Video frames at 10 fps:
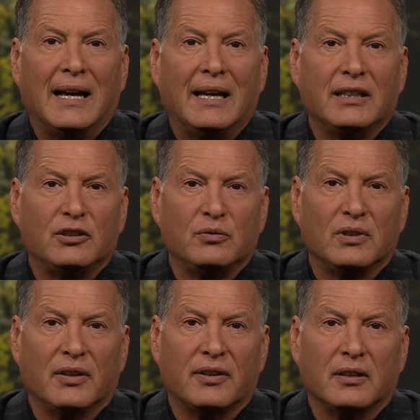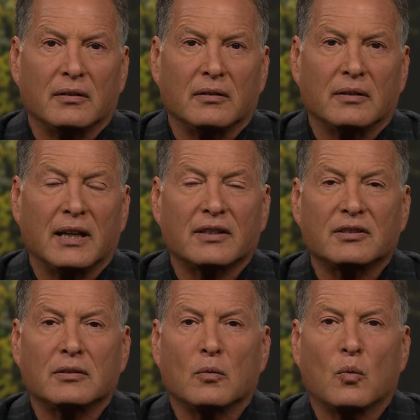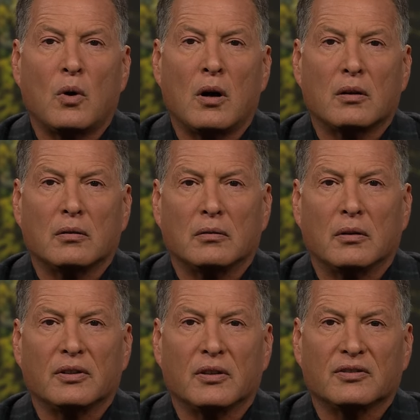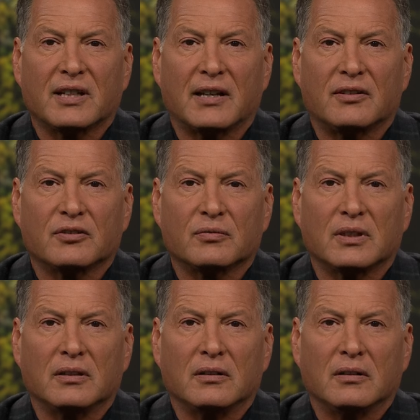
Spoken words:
and they do nothing. They actually walk on the other side of the street,